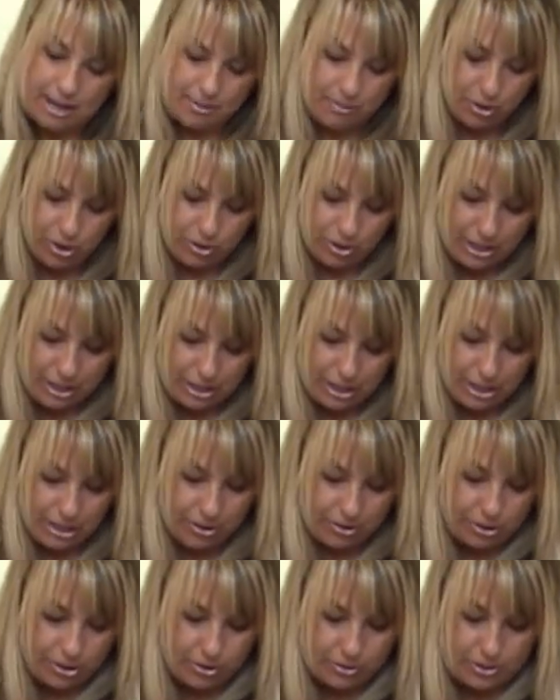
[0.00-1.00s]
You could
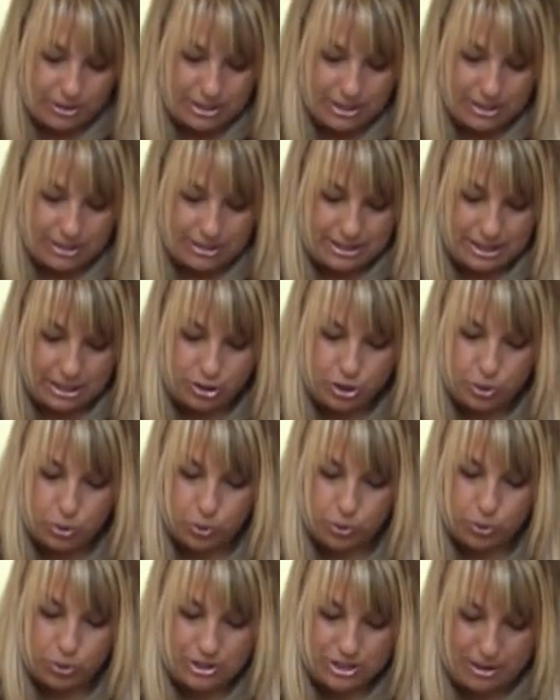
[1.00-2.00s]
use these like
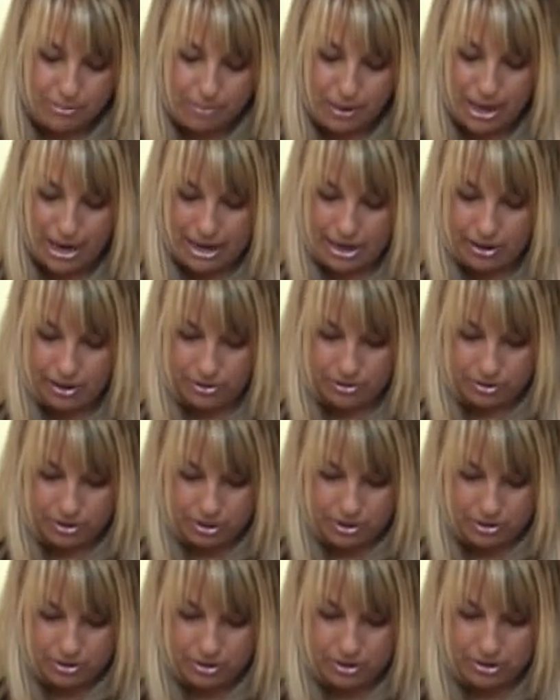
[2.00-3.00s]
tools and
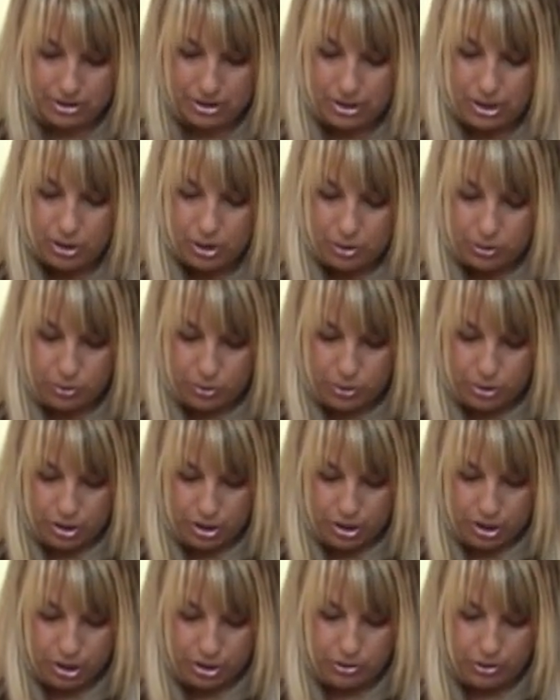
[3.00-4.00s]
pound,
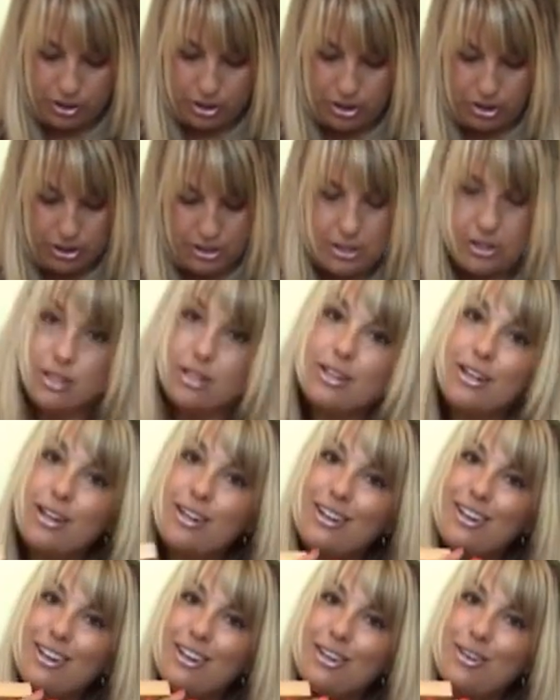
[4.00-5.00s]
or you could just
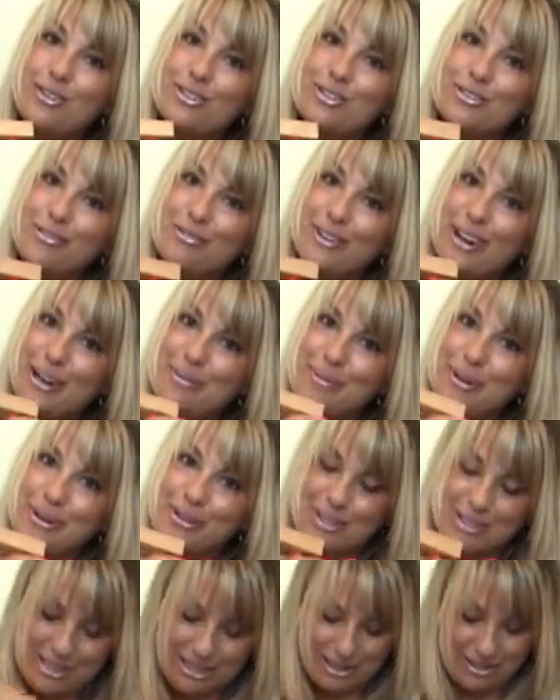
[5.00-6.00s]
use your fine
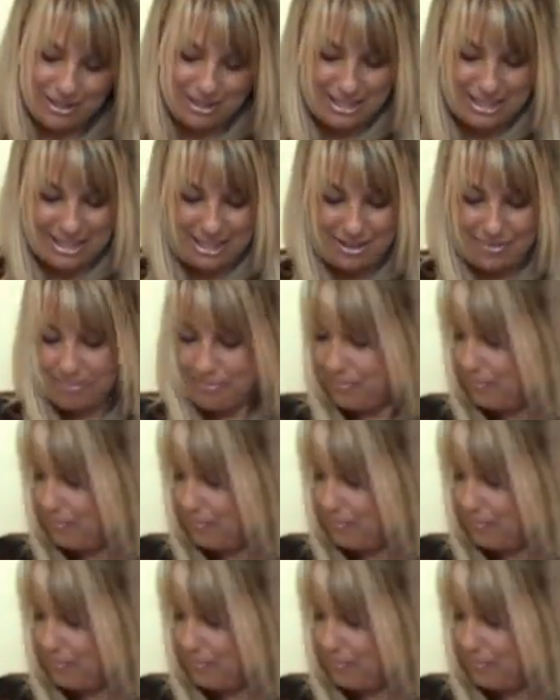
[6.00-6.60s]
motor skills again.